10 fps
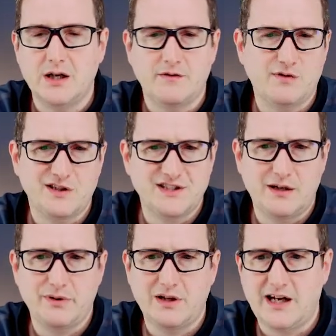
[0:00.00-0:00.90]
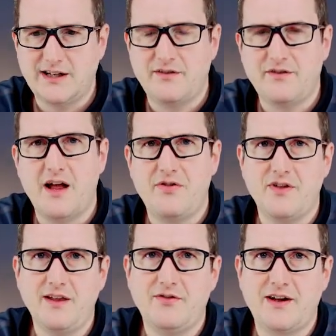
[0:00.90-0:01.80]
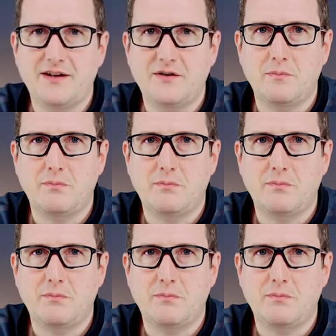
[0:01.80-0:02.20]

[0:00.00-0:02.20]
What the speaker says: For example, I think that